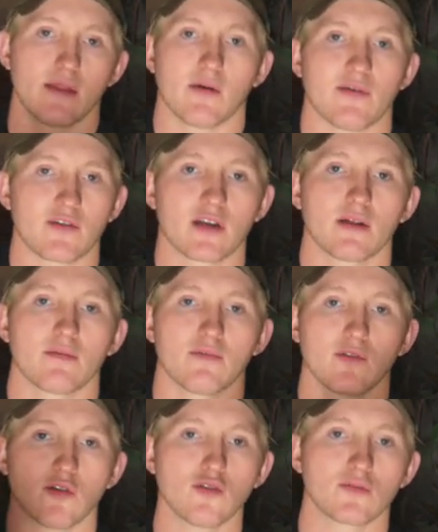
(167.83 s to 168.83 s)
If you're going
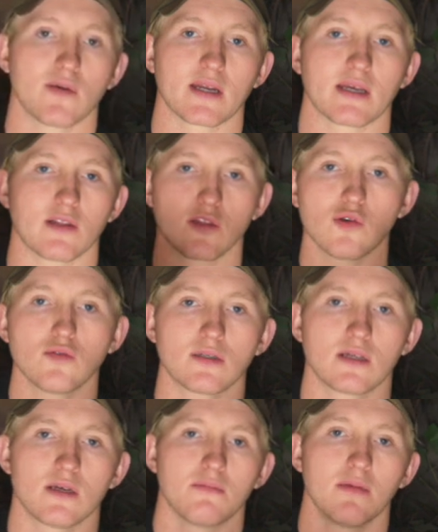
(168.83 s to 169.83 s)
to lose
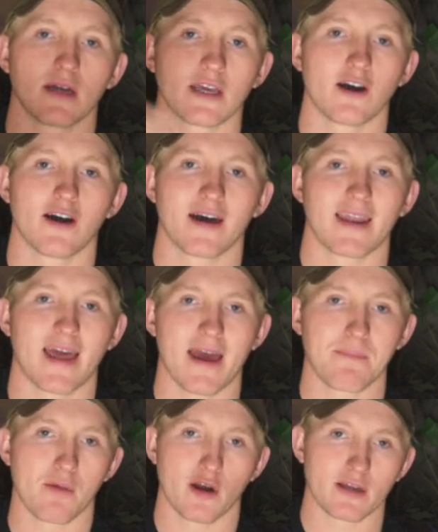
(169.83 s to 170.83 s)
money on
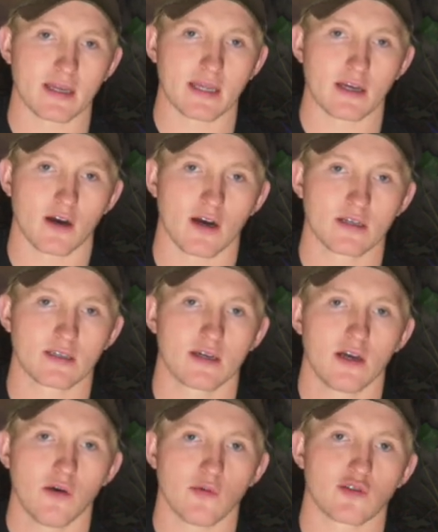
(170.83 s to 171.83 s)
marketing cost,
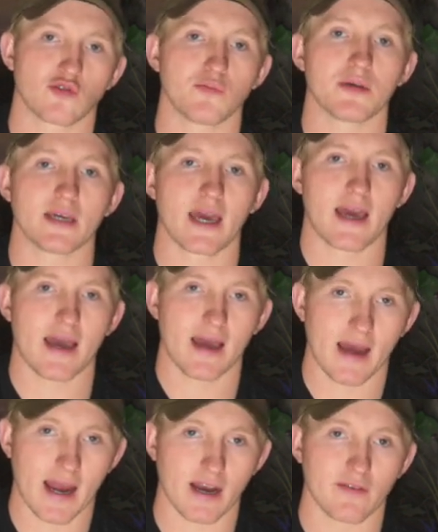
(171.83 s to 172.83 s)
which would be
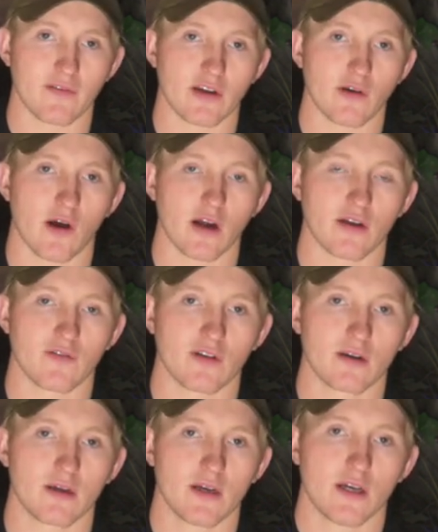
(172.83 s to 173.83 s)
hiring a
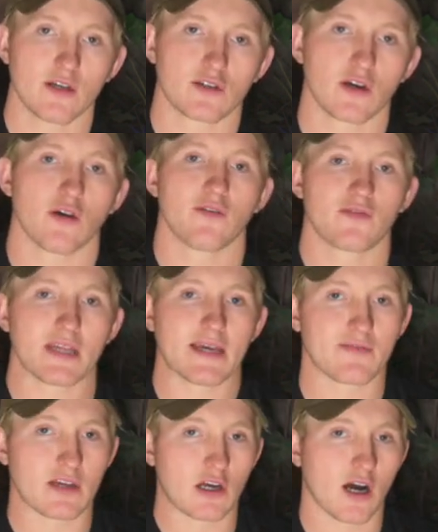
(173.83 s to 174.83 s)
videographer. So
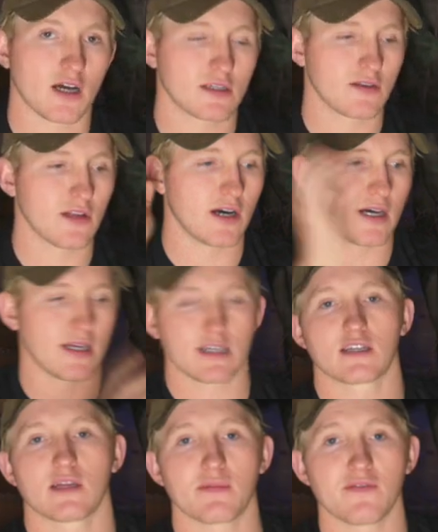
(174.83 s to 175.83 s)
if the cost of the hunt
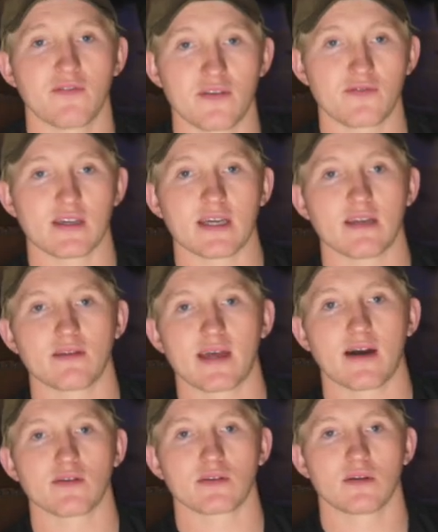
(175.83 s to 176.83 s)
is going to be
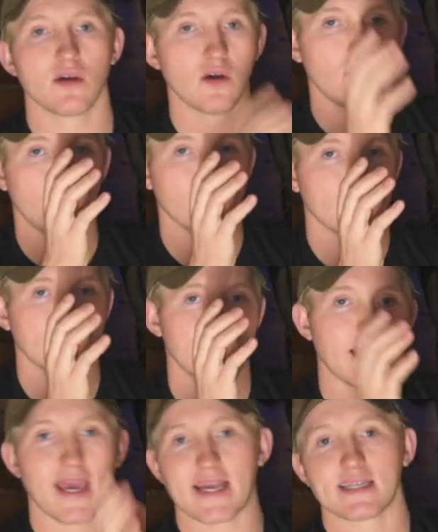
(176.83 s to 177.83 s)
$15,000 or let's
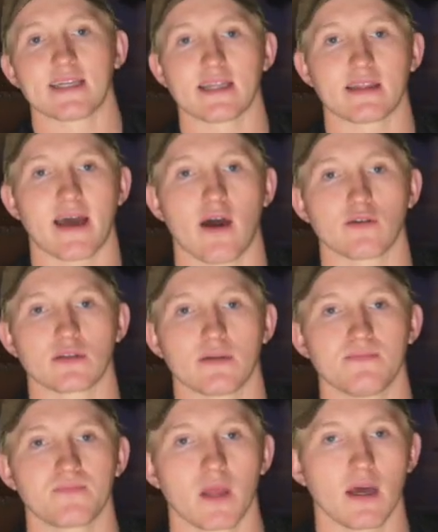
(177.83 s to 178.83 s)
say
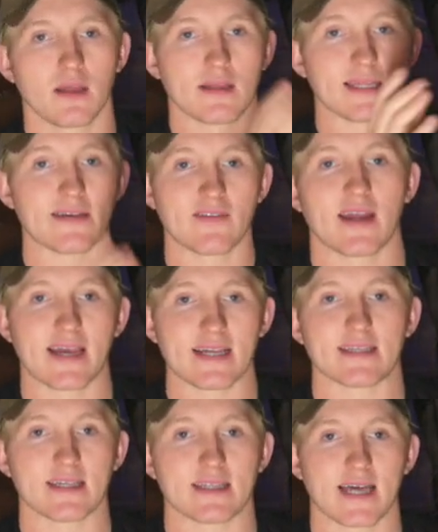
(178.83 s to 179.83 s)
$18,000, leave it at
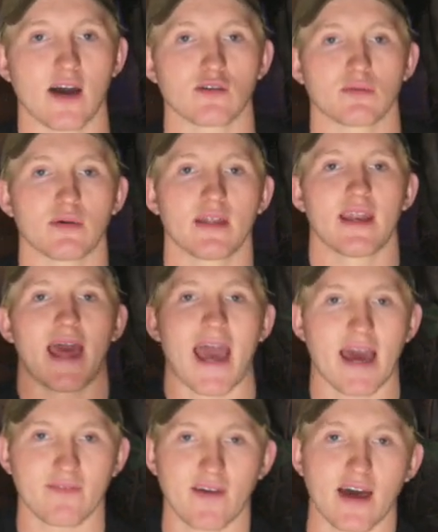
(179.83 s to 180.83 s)
$18,000 but then
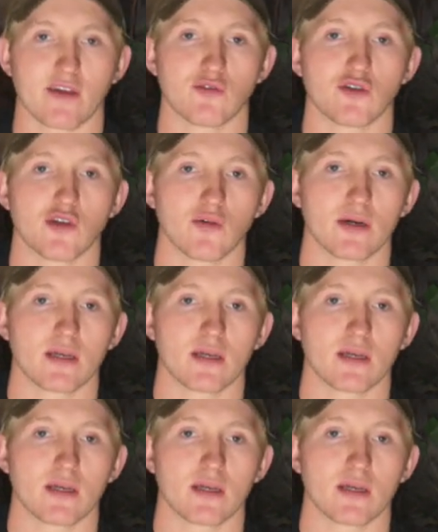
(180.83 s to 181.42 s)
add value to